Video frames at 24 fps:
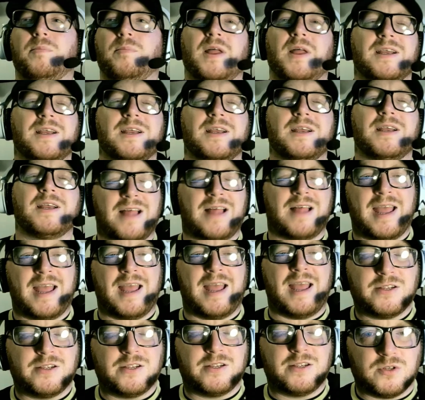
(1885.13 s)
age could
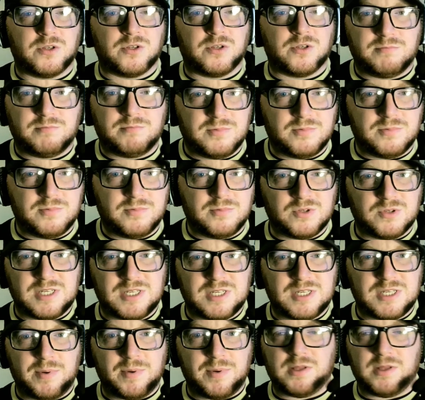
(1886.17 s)
typically
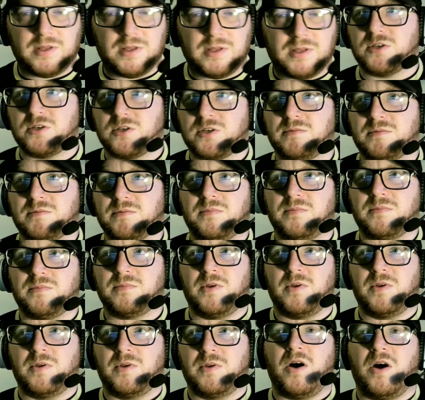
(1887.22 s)
just, oh, I'm
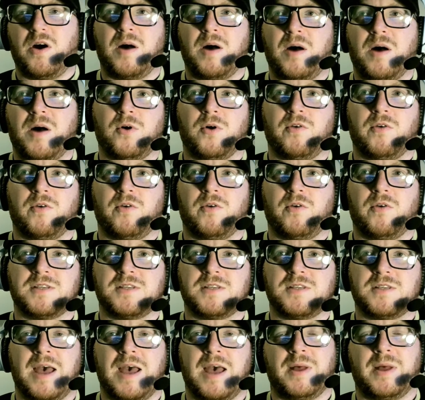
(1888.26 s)
buggering off to
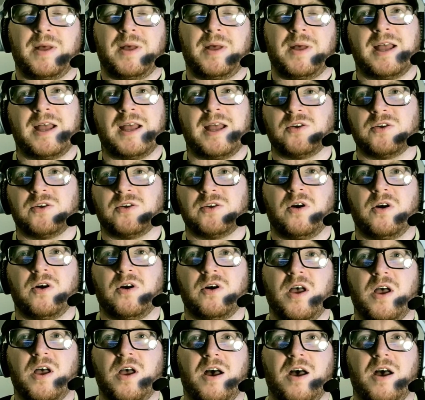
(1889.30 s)
MLS or
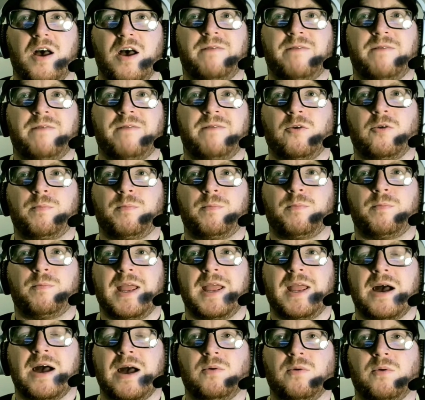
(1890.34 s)
final payout like
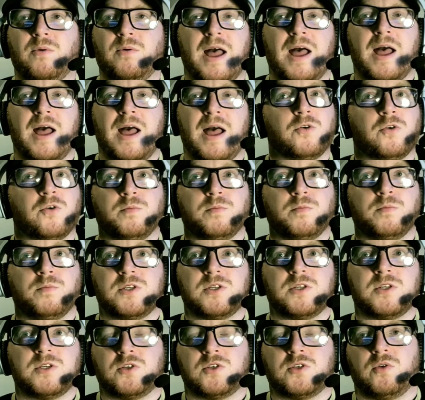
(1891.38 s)
Goodmanson's done
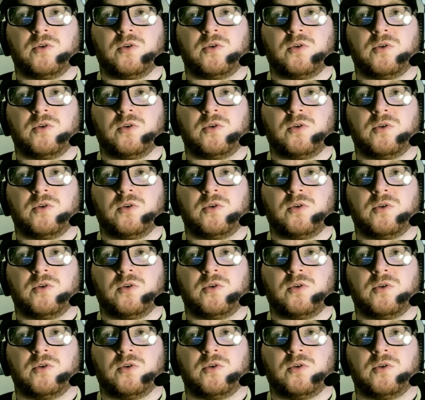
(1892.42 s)
in